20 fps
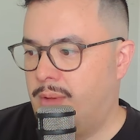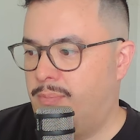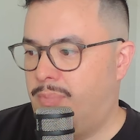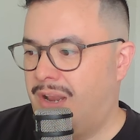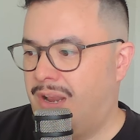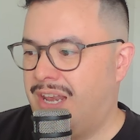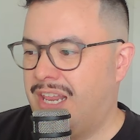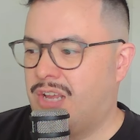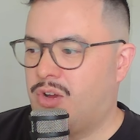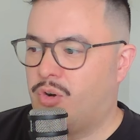
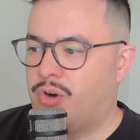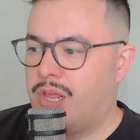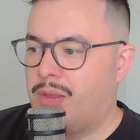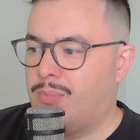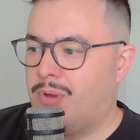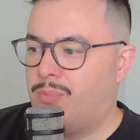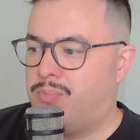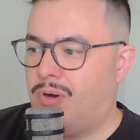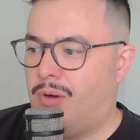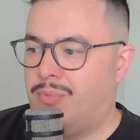But Nico
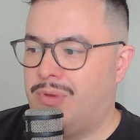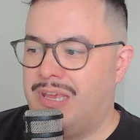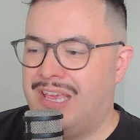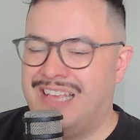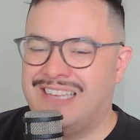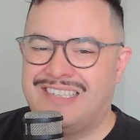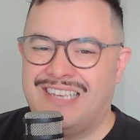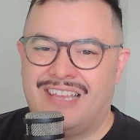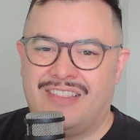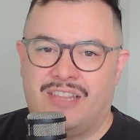Rima probably
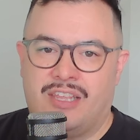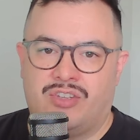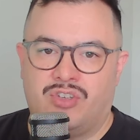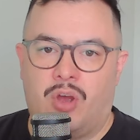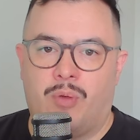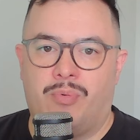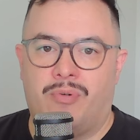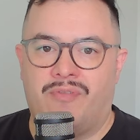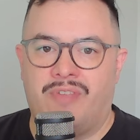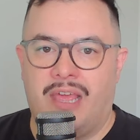is at the
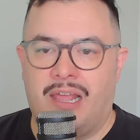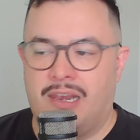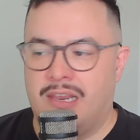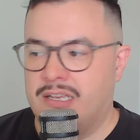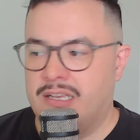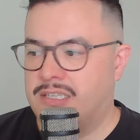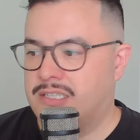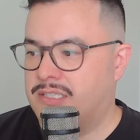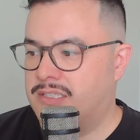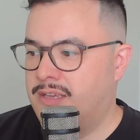top of that
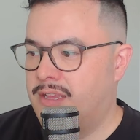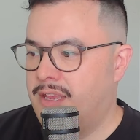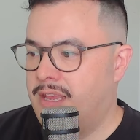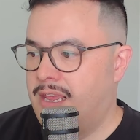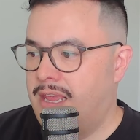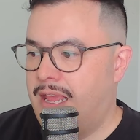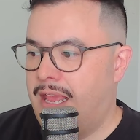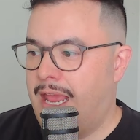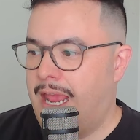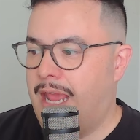list.
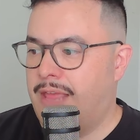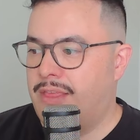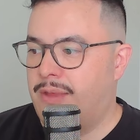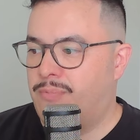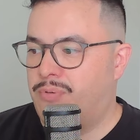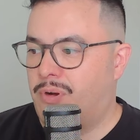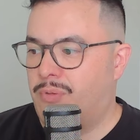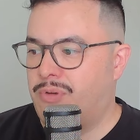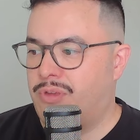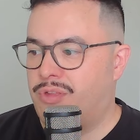And then
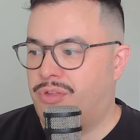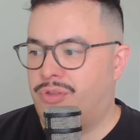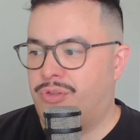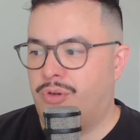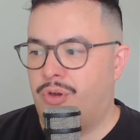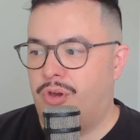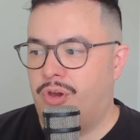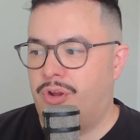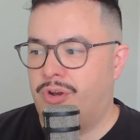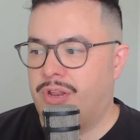probably
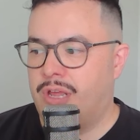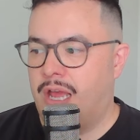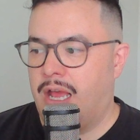third